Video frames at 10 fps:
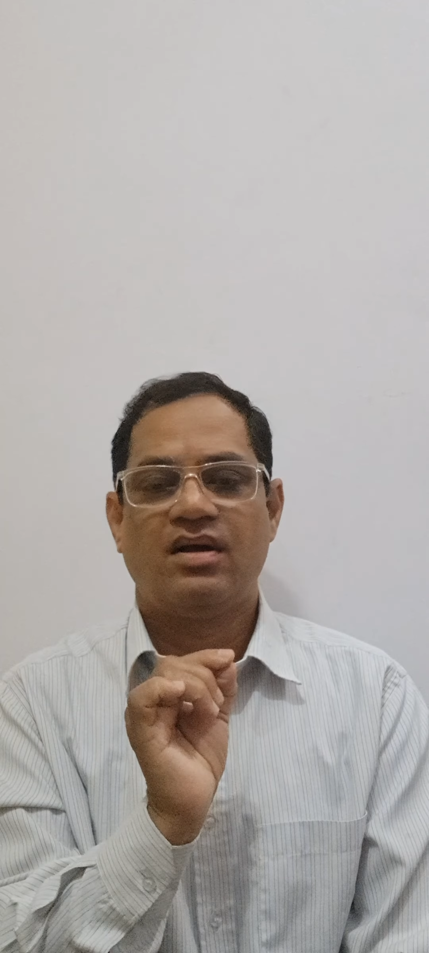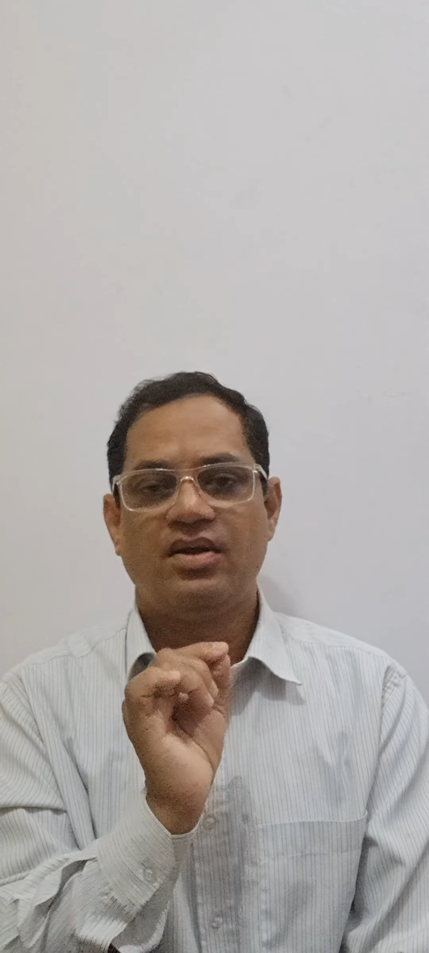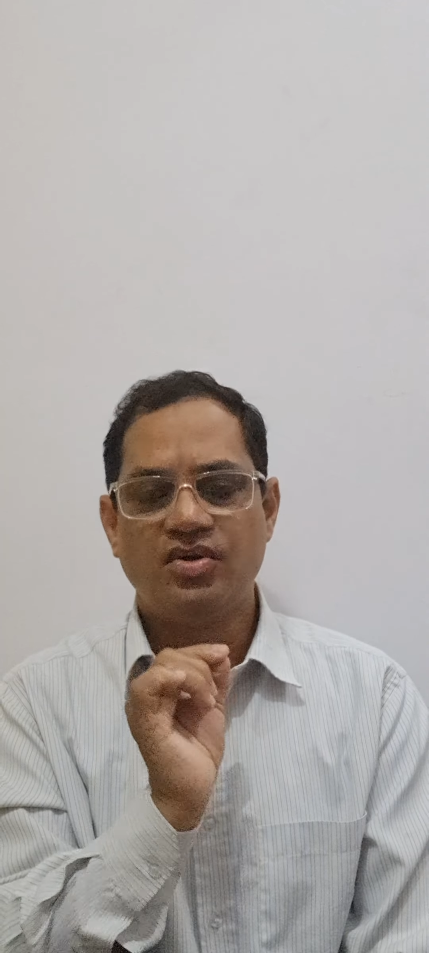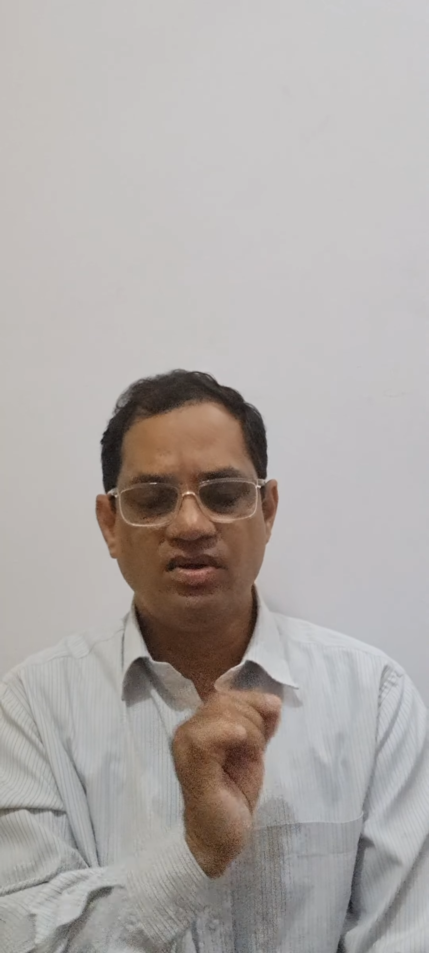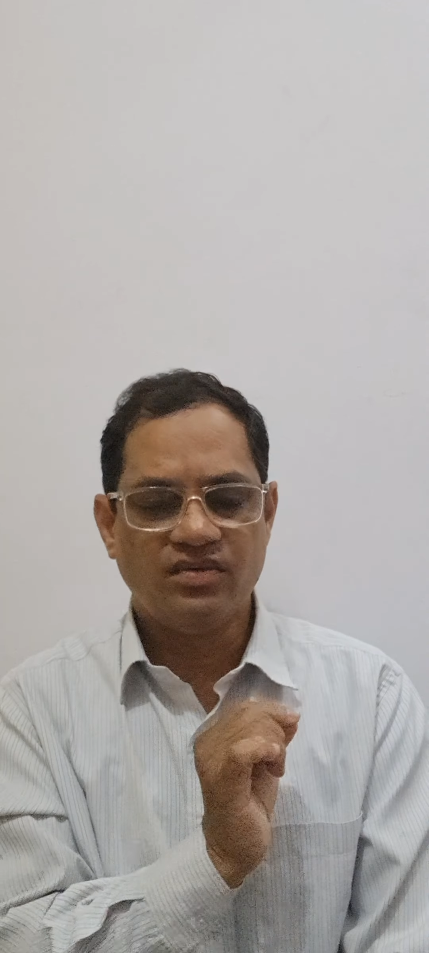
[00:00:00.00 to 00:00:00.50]

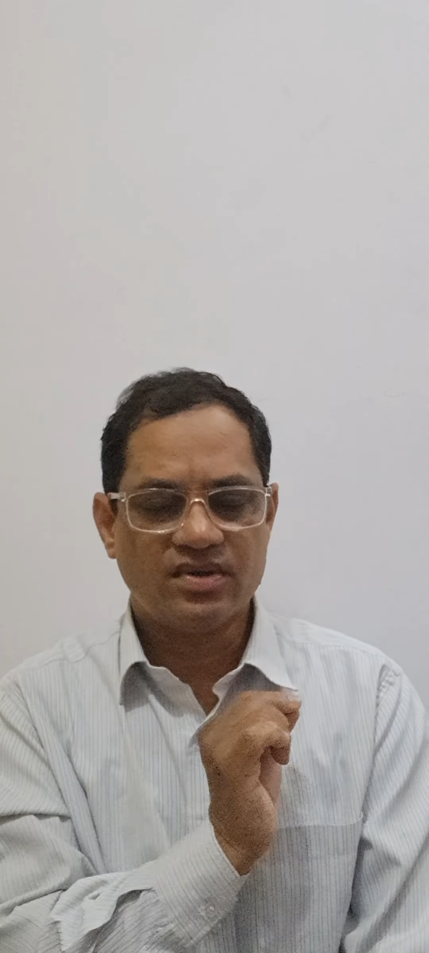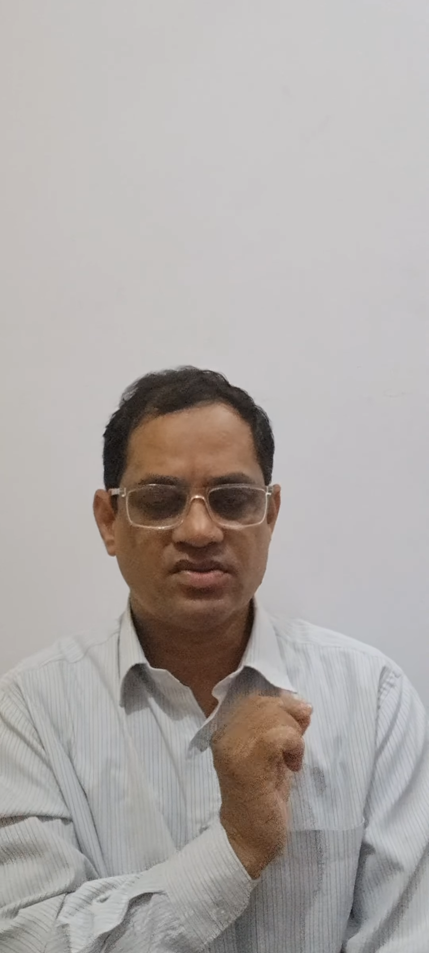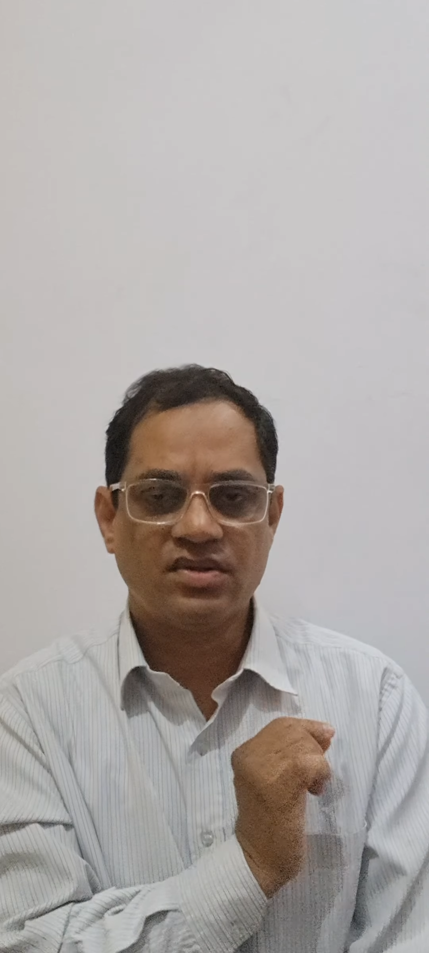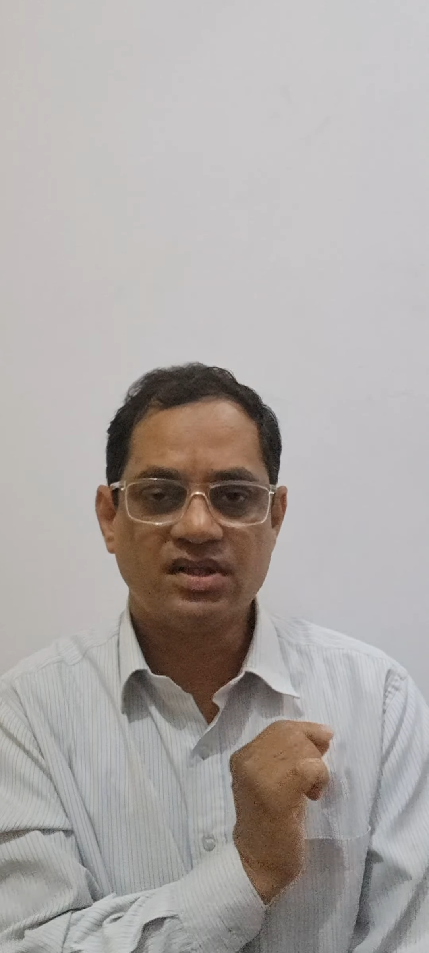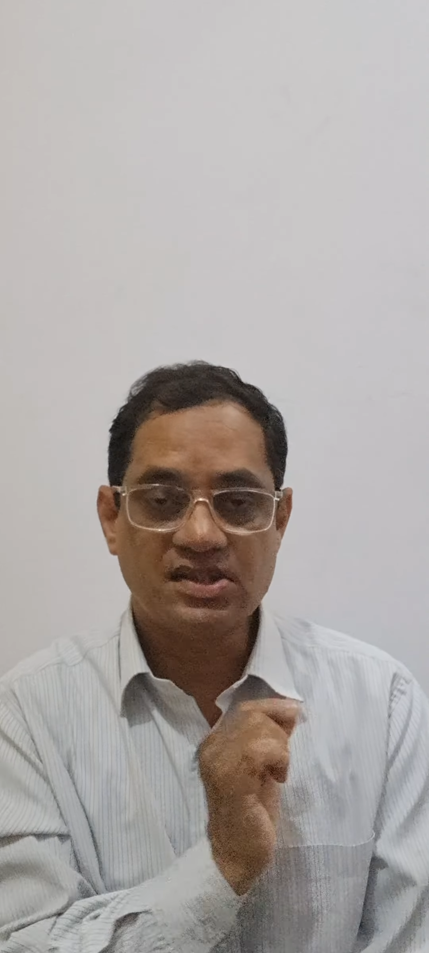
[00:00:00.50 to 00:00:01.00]
universe
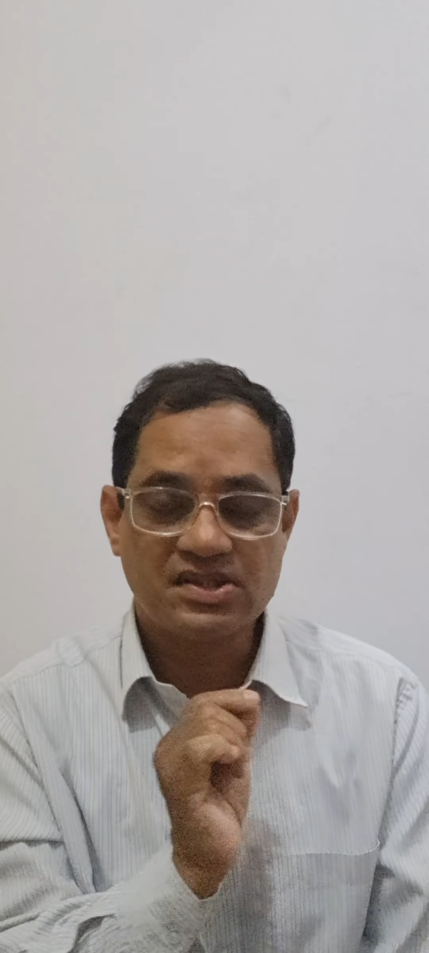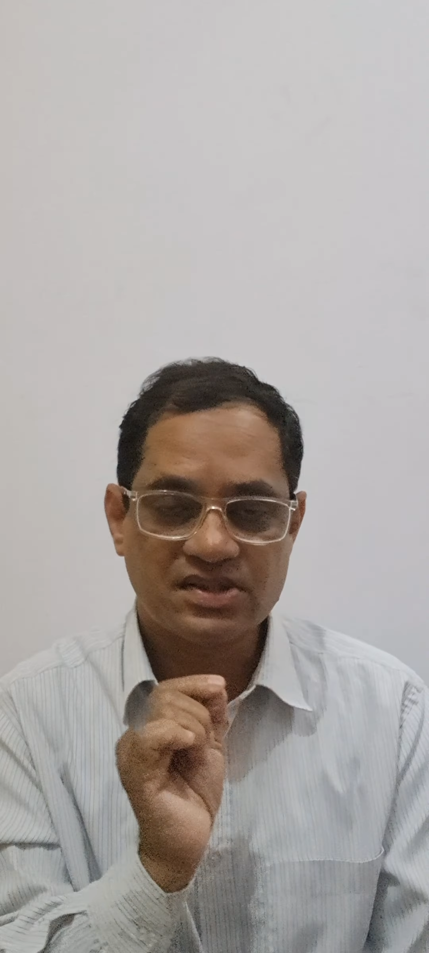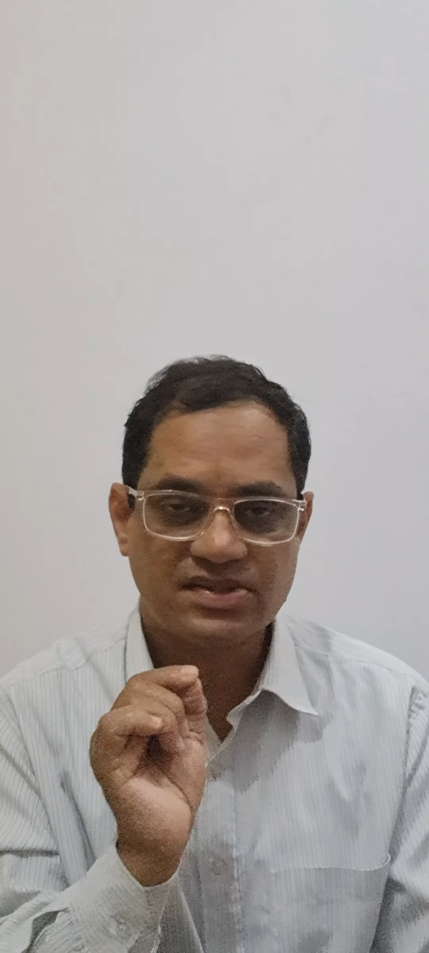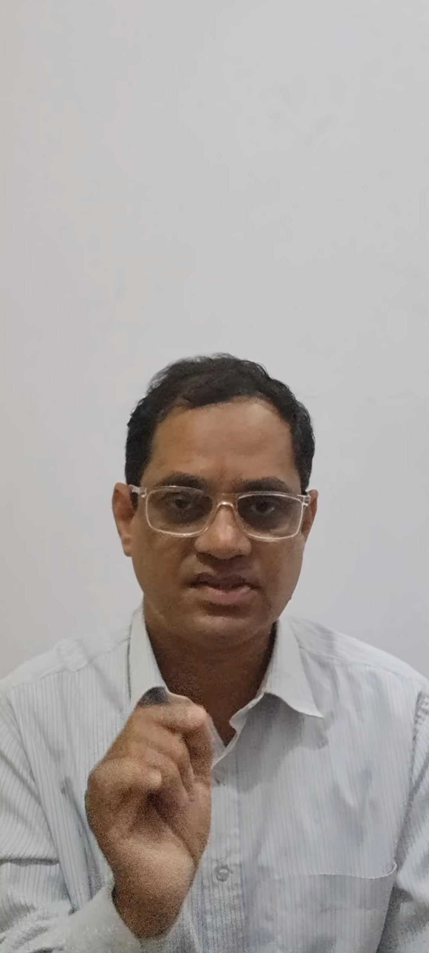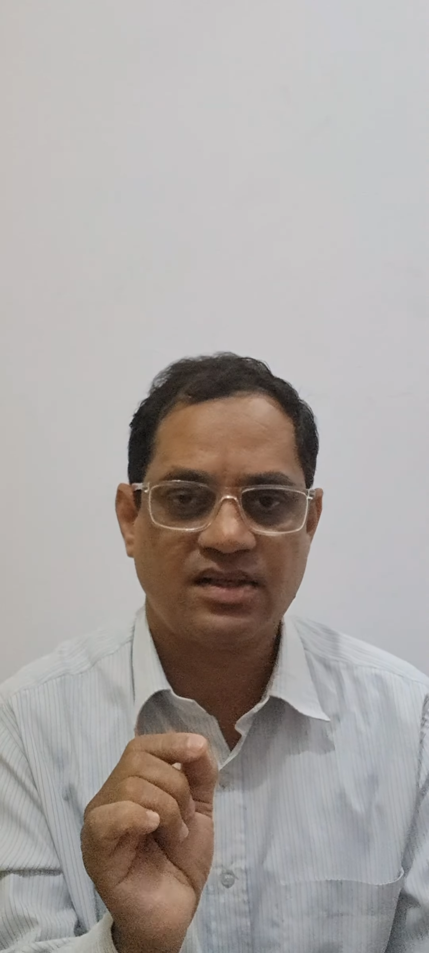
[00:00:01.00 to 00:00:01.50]
on each
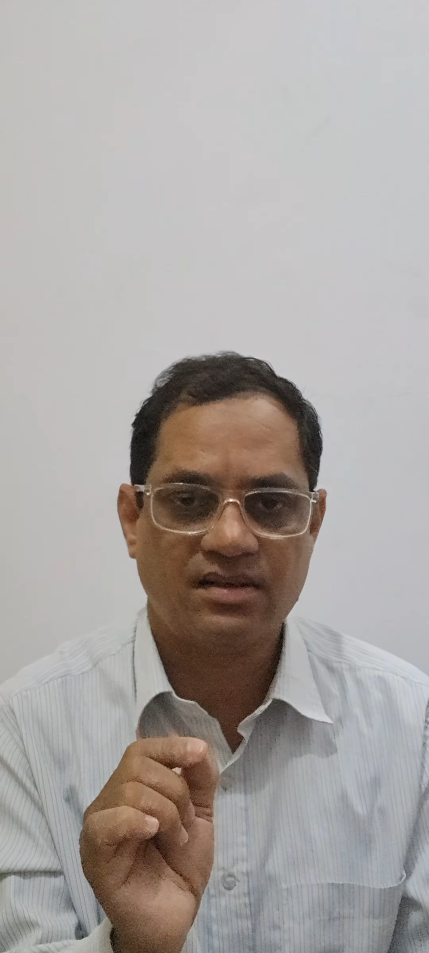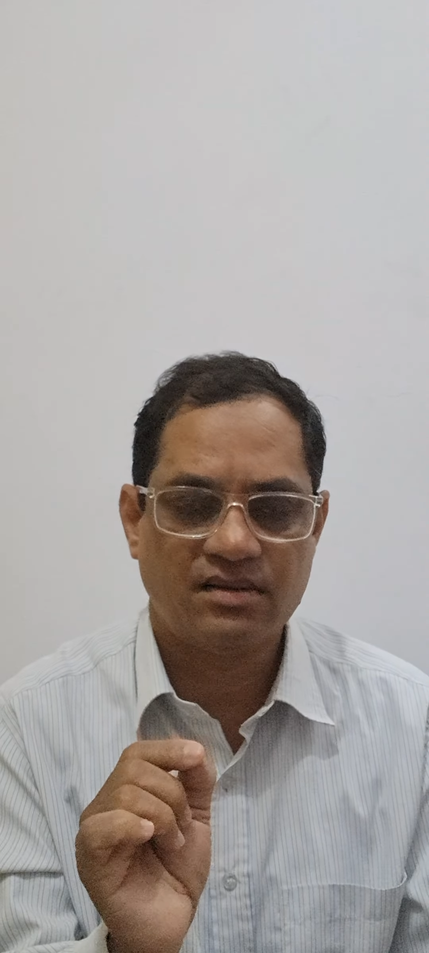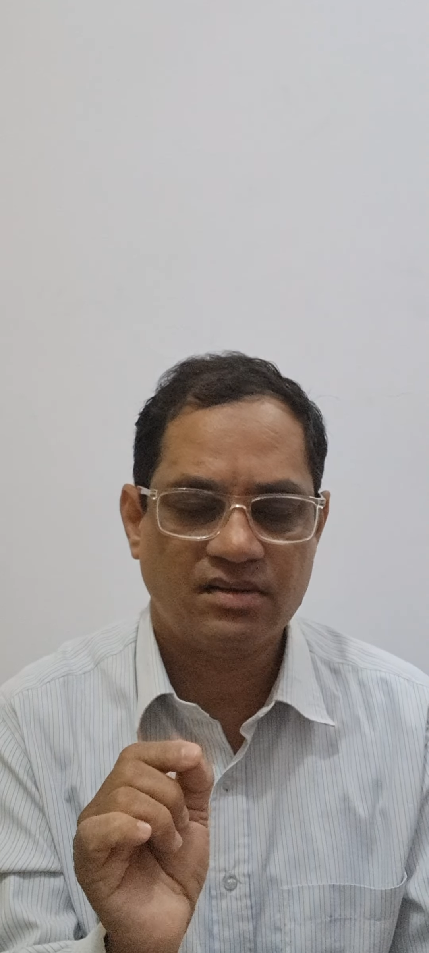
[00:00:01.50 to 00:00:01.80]
cell.